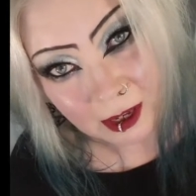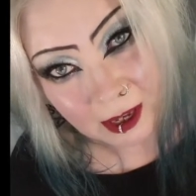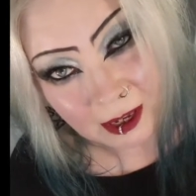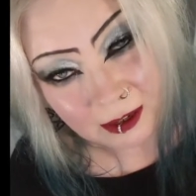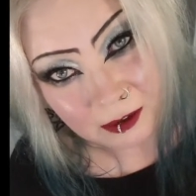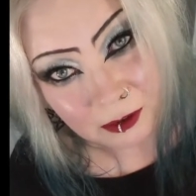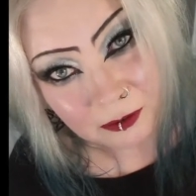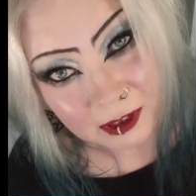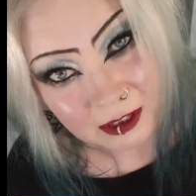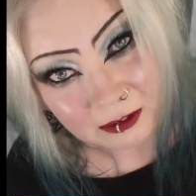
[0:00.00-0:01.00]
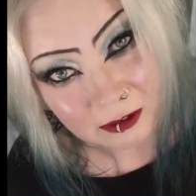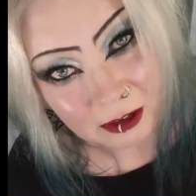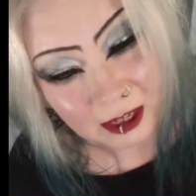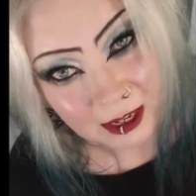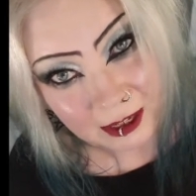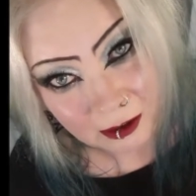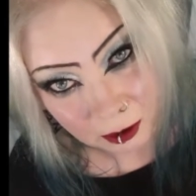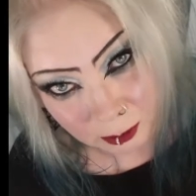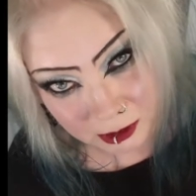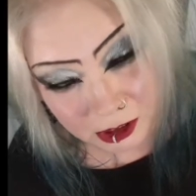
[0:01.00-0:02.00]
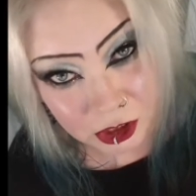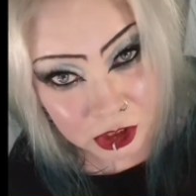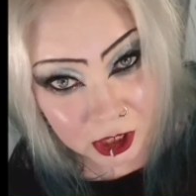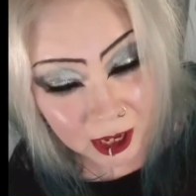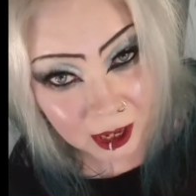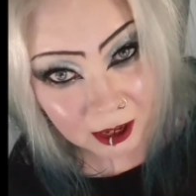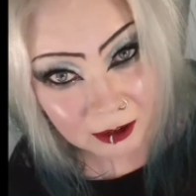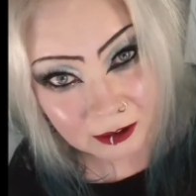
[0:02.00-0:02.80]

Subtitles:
and don't forget to like, comment and share.